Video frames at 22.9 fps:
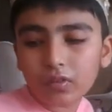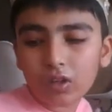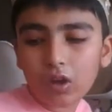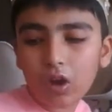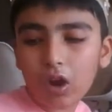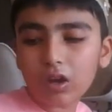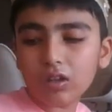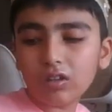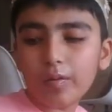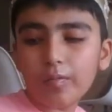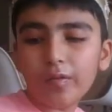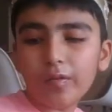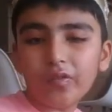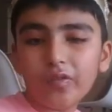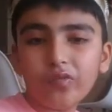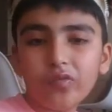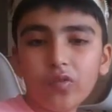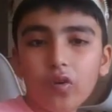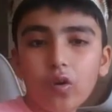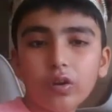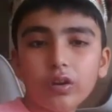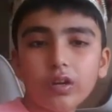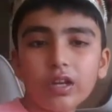Card number
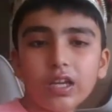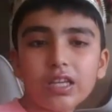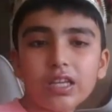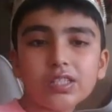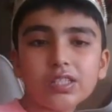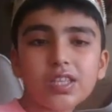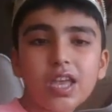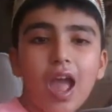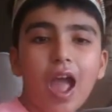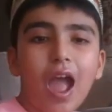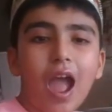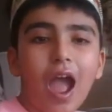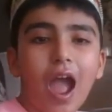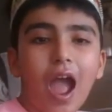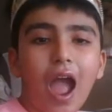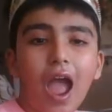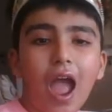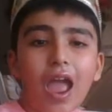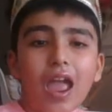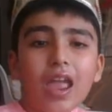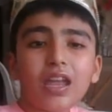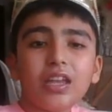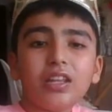four is
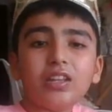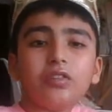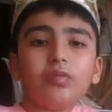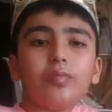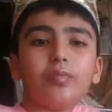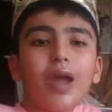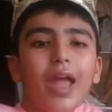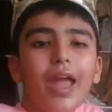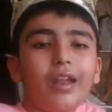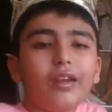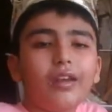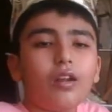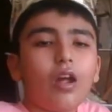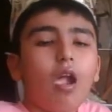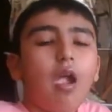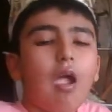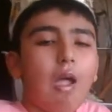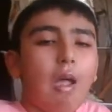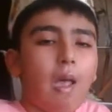Hanged Man.